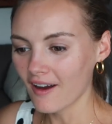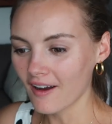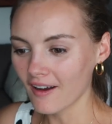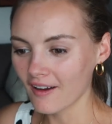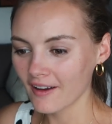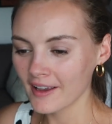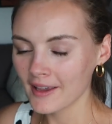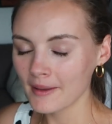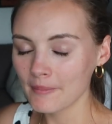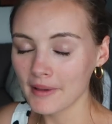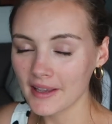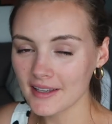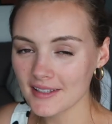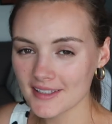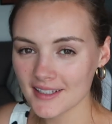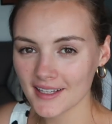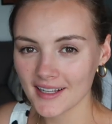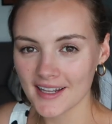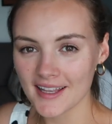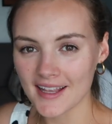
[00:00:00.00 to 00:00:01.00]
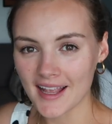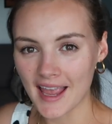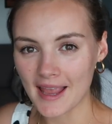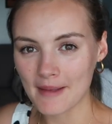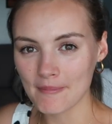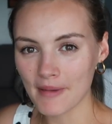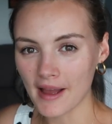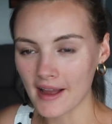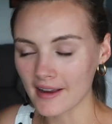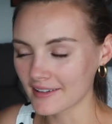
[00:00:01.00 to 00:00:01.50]
I basically
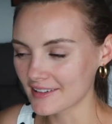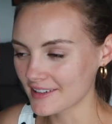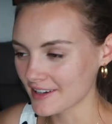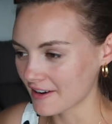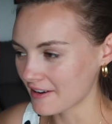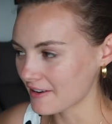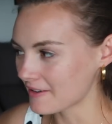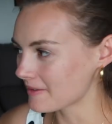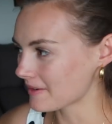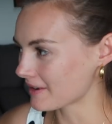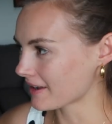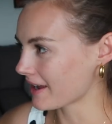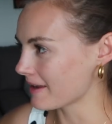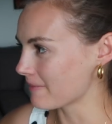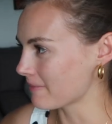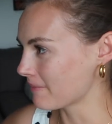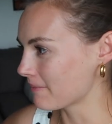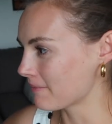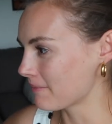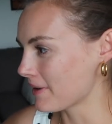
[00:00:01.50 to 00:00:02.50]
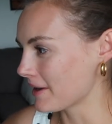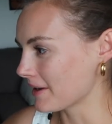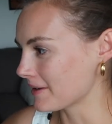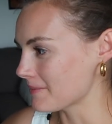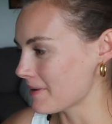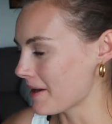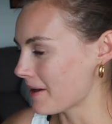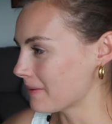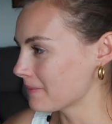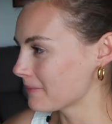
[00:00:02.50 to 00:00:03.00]
came back, Joe came
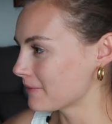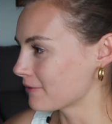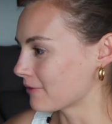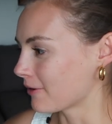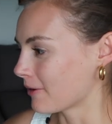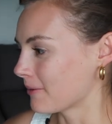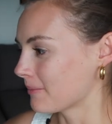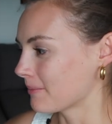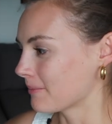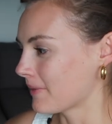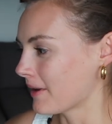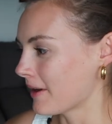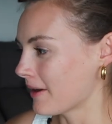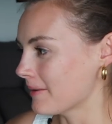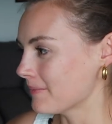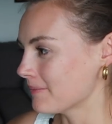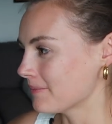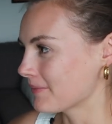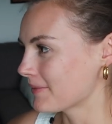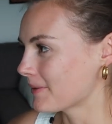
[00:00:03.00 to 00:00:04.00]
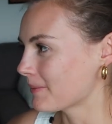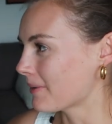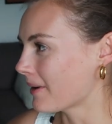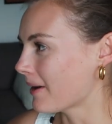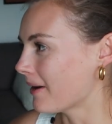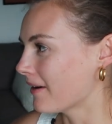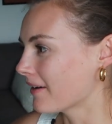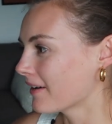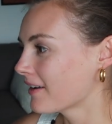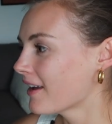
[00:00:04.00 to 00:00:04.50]
pick me up from the
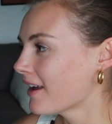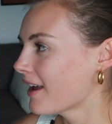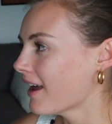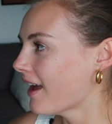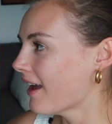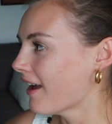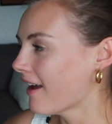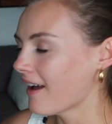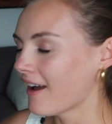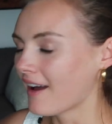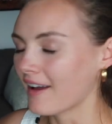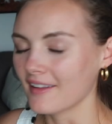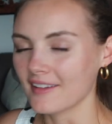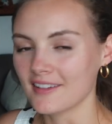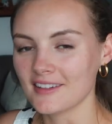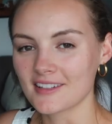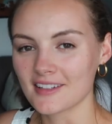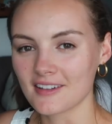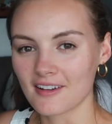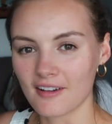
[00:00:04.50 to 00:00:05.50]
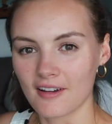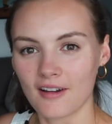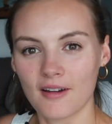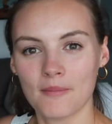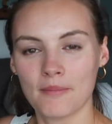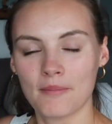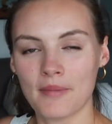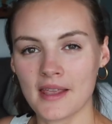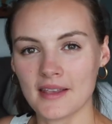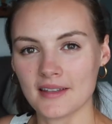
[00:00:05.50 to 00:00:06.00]
park, and
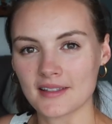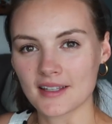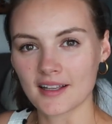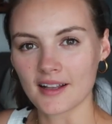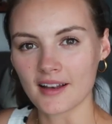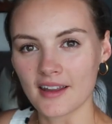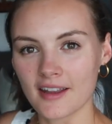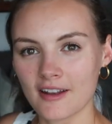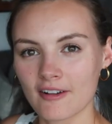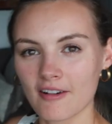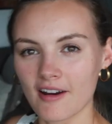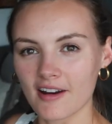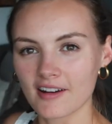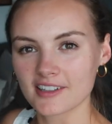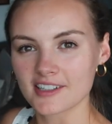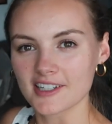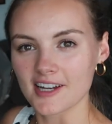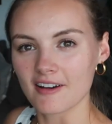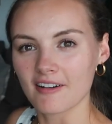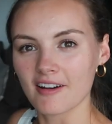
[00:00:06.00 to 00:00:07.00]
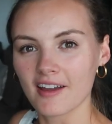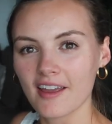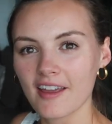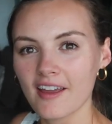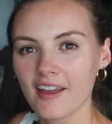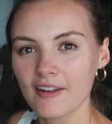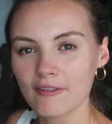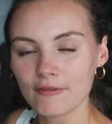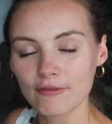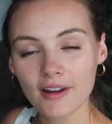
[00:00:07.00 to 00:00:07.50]
basically crashed out
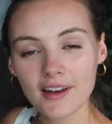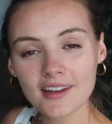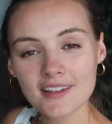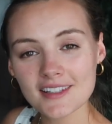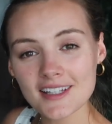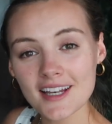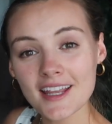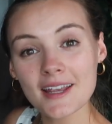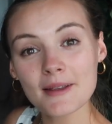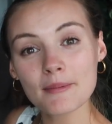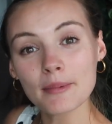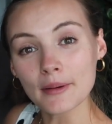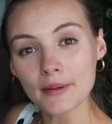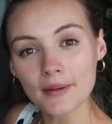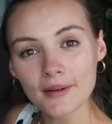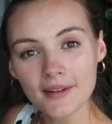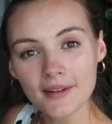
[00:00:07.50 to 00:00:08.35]
here and fell asleep